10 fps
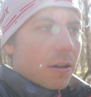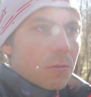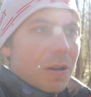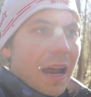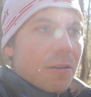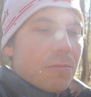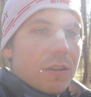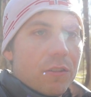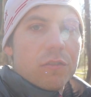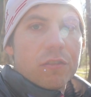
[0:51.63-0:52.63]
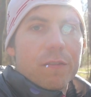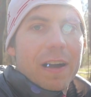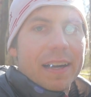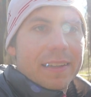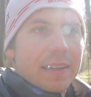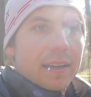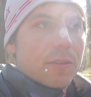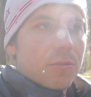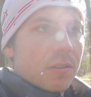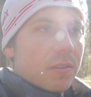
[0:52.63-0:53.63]
when I went to Slovakia,
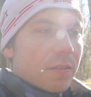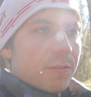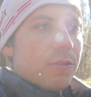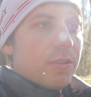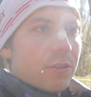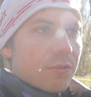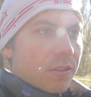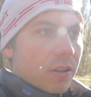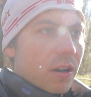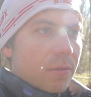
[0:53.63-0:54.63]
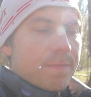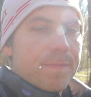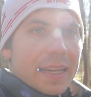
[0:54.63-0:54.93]
it was a few years ago,